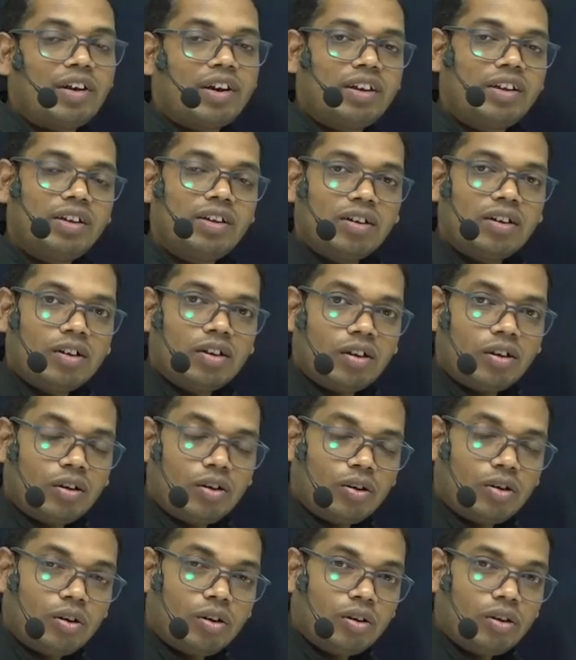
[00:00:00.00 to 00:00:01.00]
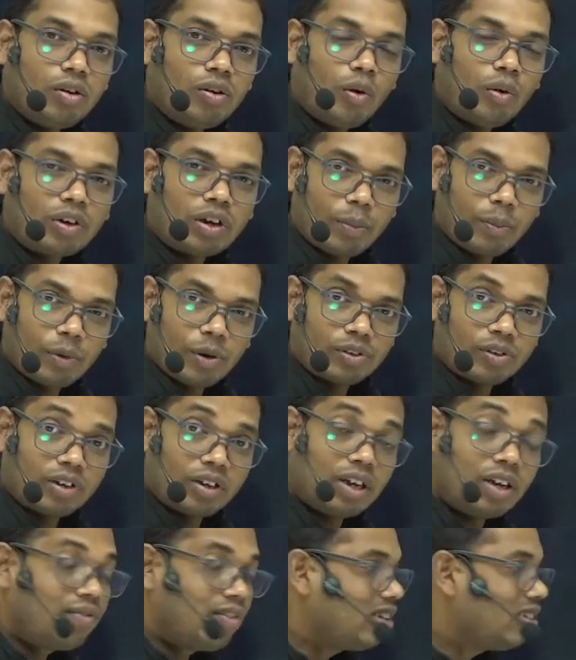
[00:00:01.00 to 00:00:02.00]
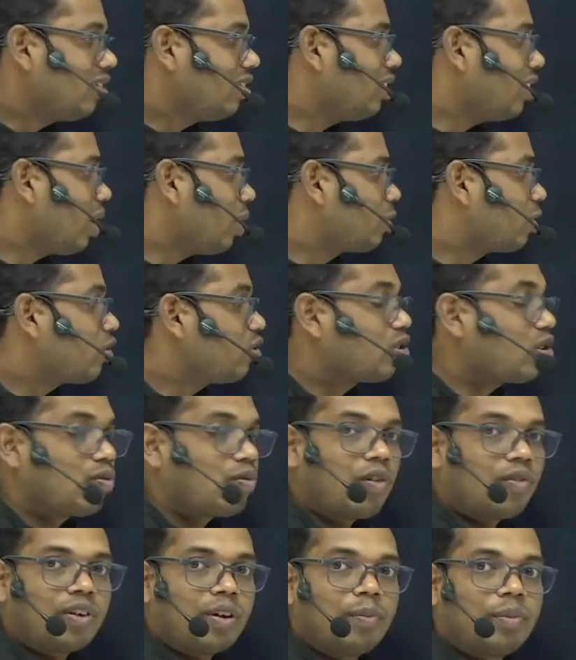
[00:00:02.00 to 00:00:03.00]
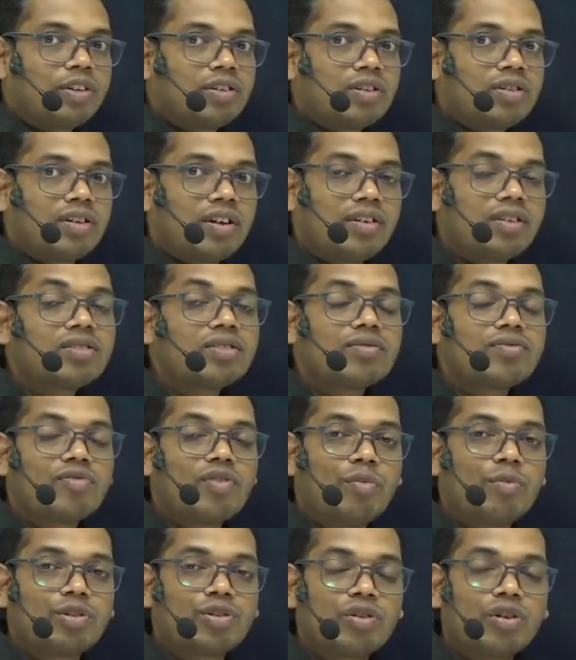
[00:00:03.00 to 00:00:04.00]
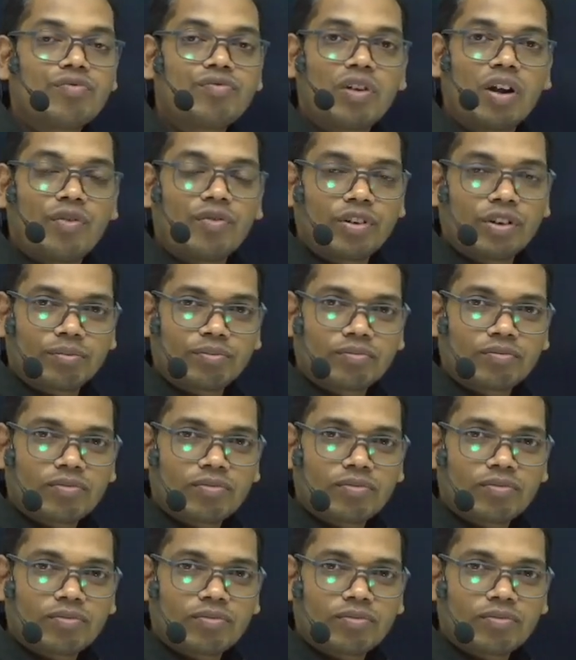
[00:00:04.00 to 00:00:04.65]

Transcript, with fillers: any low temperature. Even in the absence of low temperature there is formation of flowering.